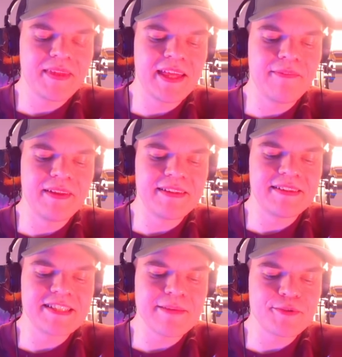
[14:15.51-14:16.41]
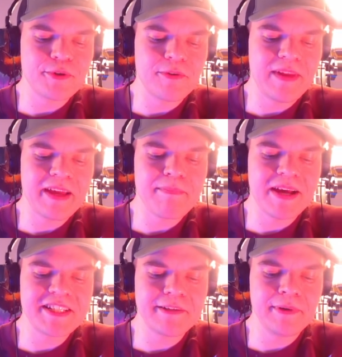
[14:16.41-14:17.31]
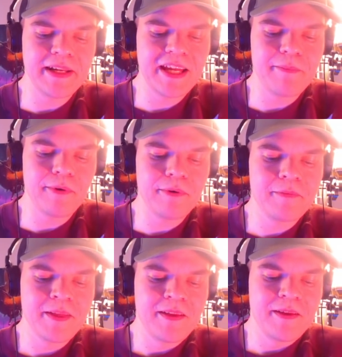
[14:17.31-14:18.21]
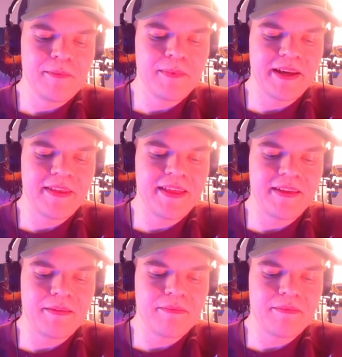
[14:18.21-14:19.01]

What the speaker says: give it some sort of like a magical label, but I think